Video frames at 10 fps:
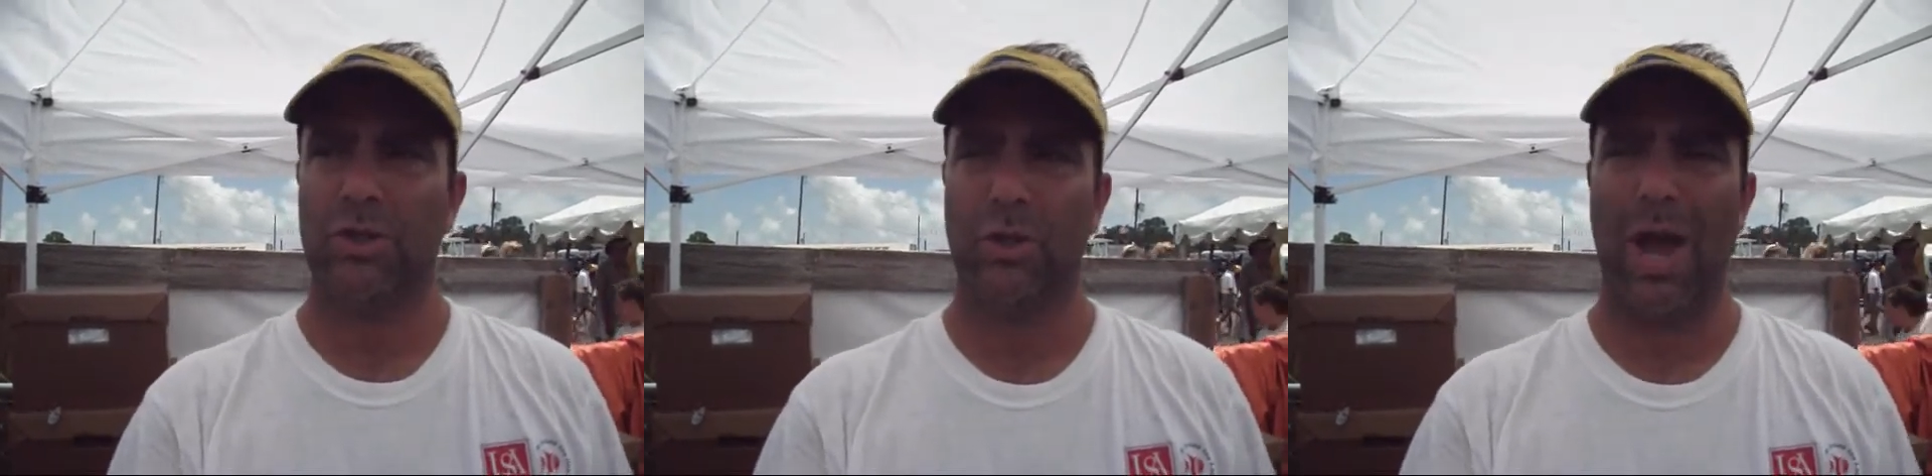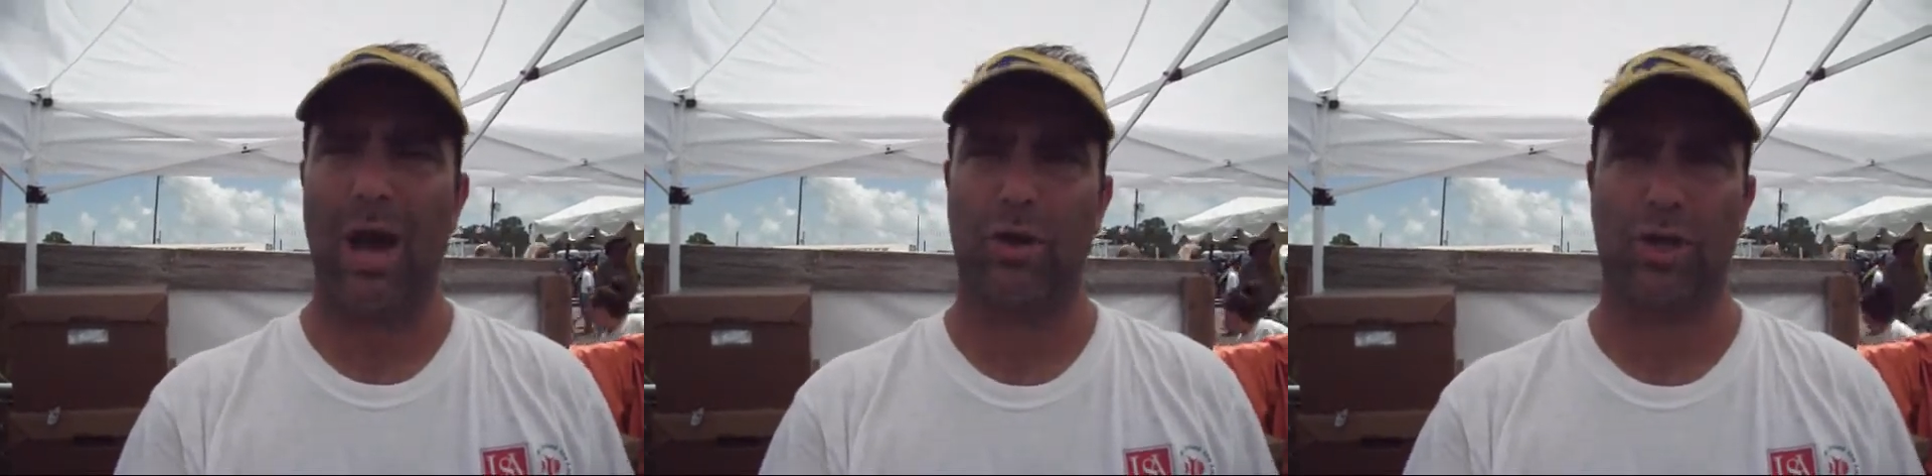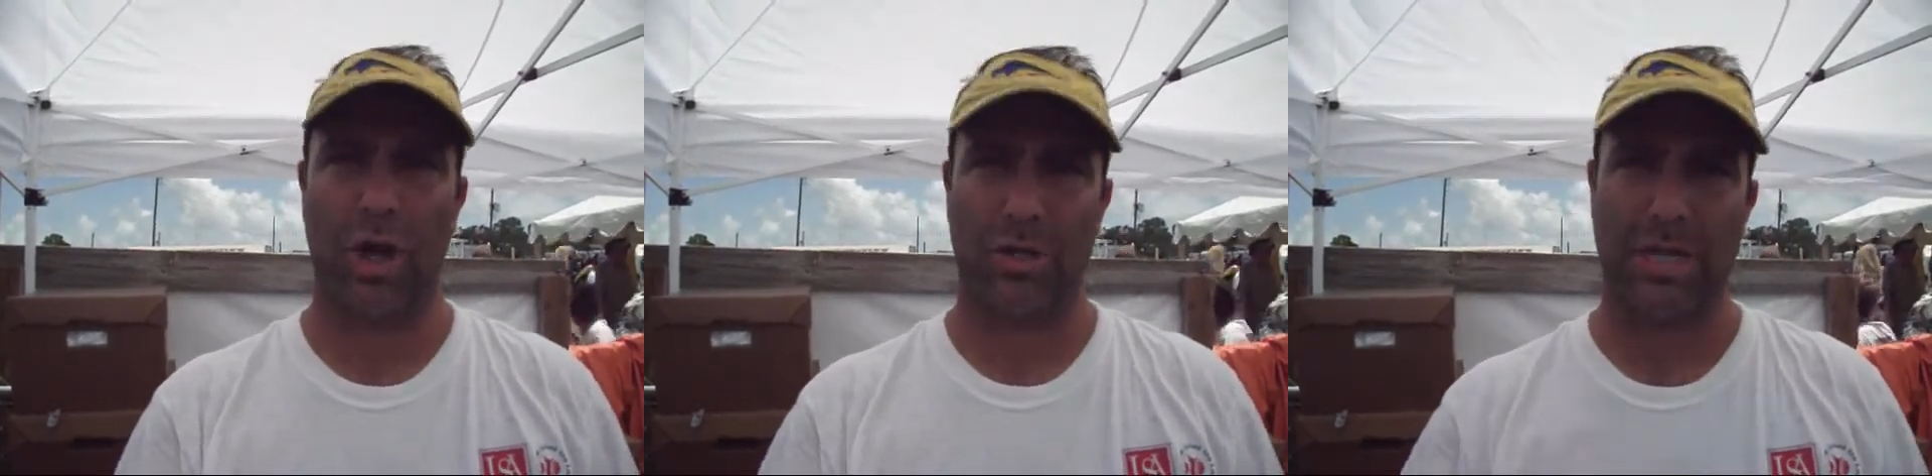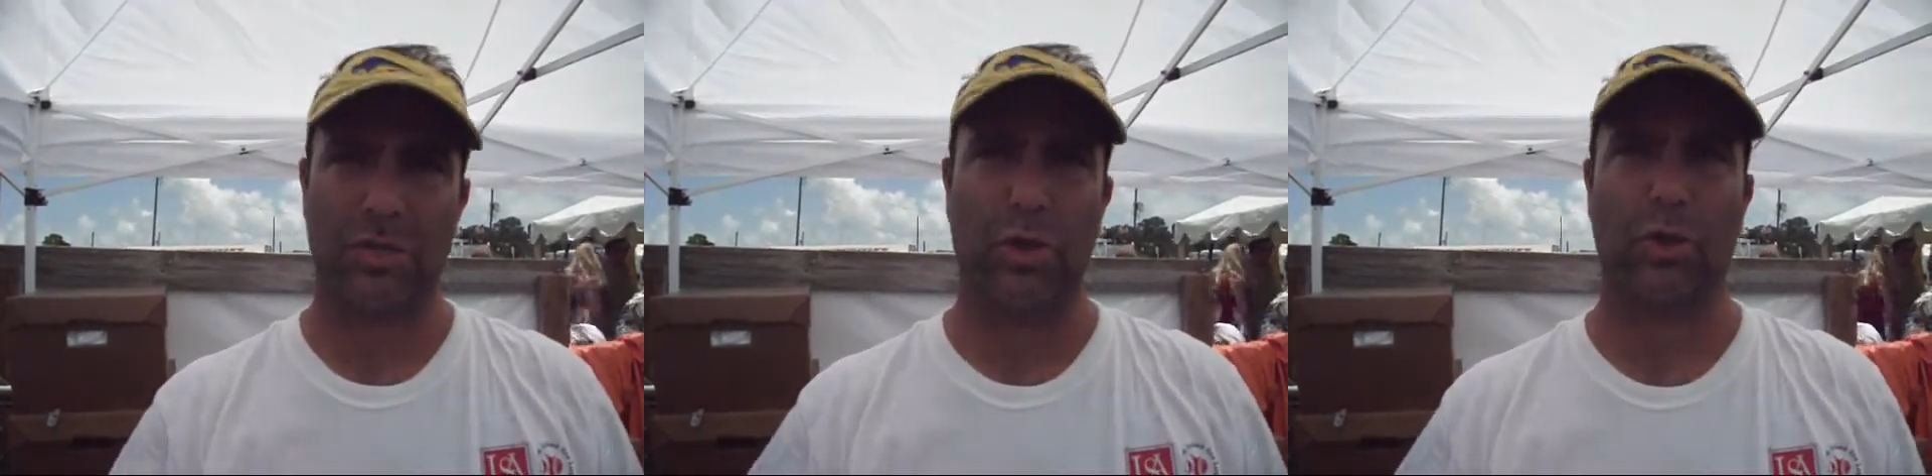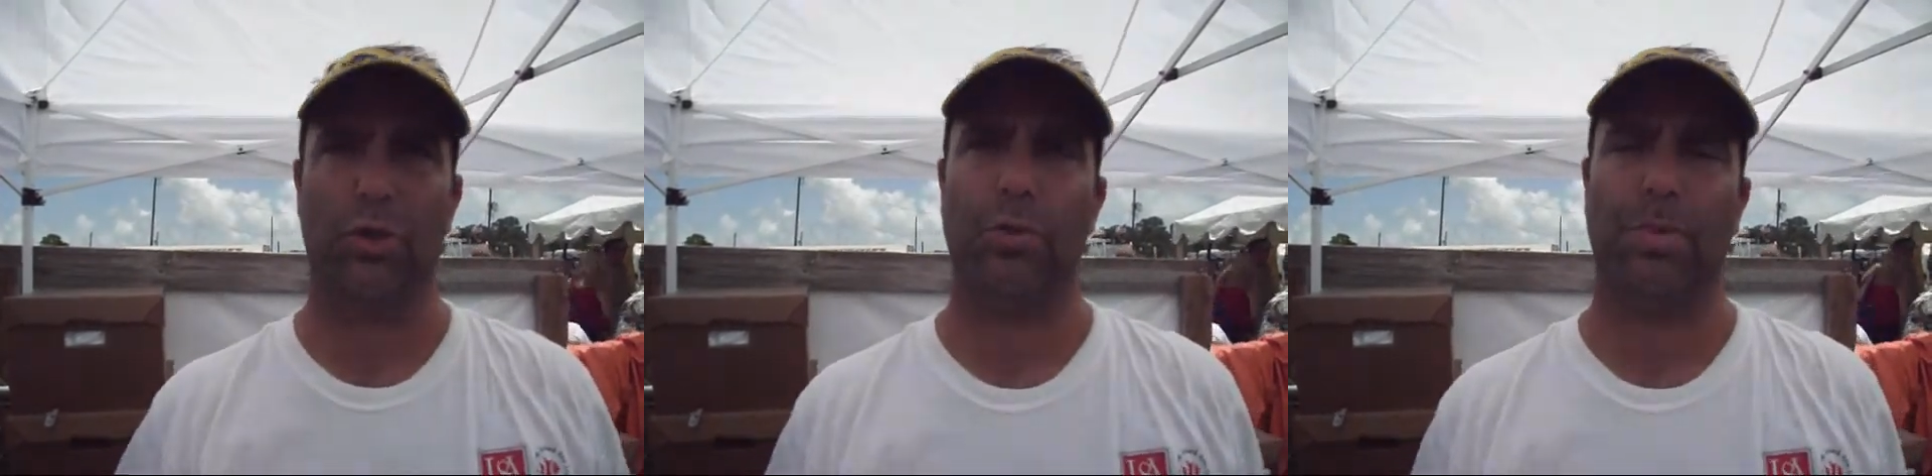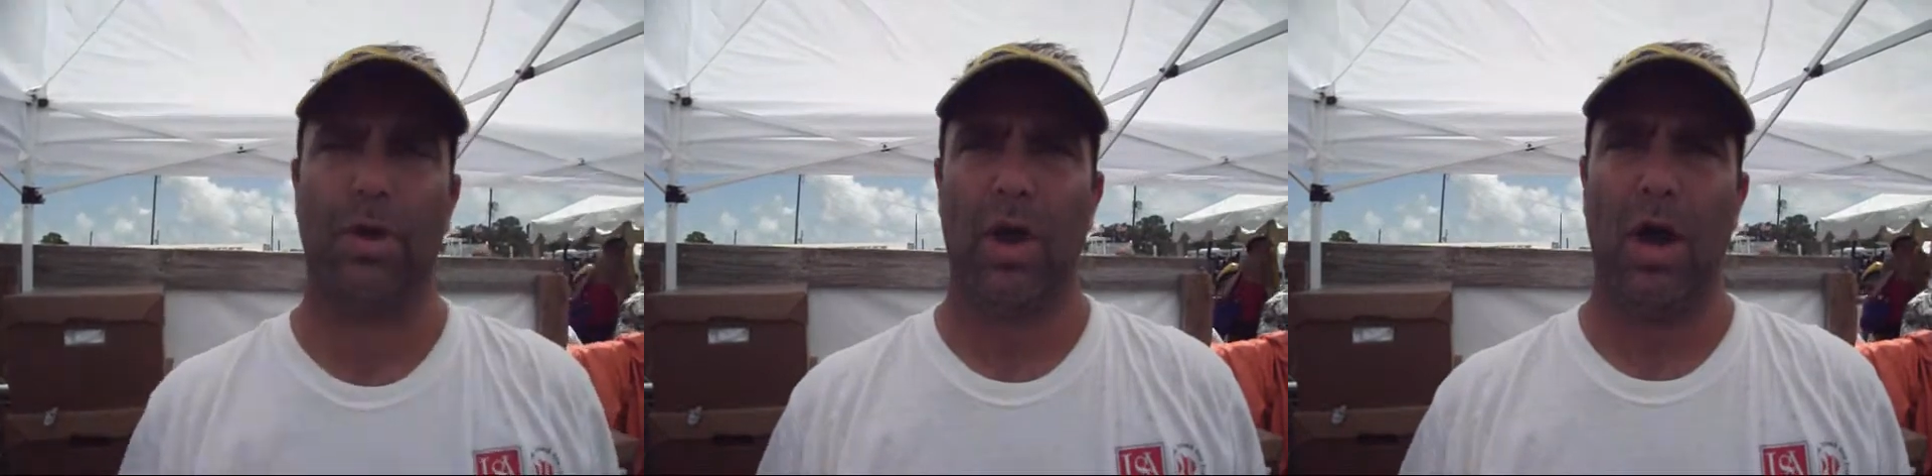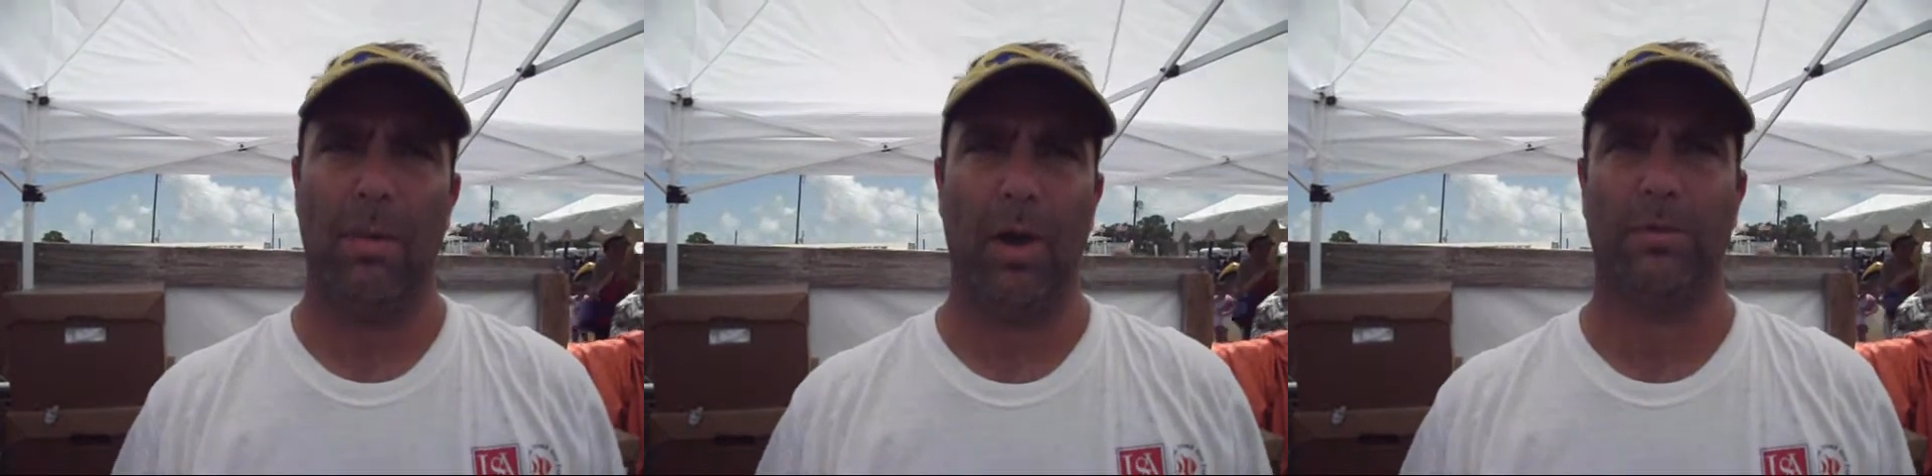to how sharks as a group
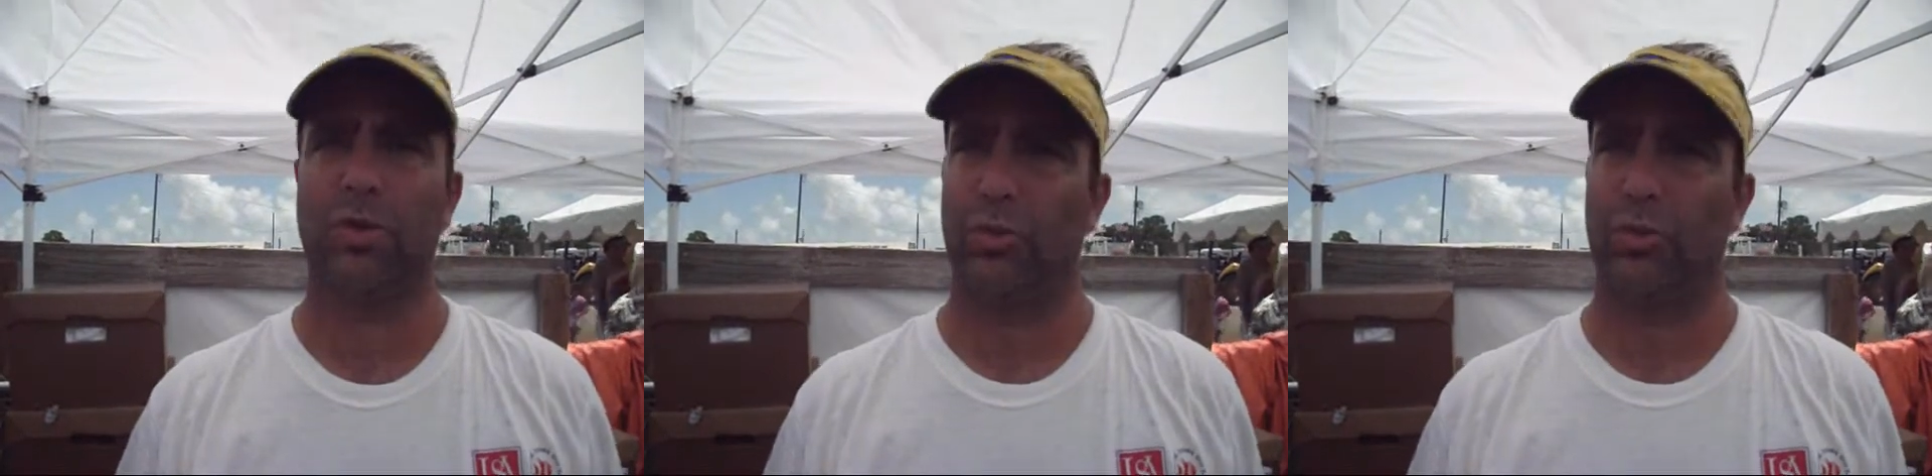help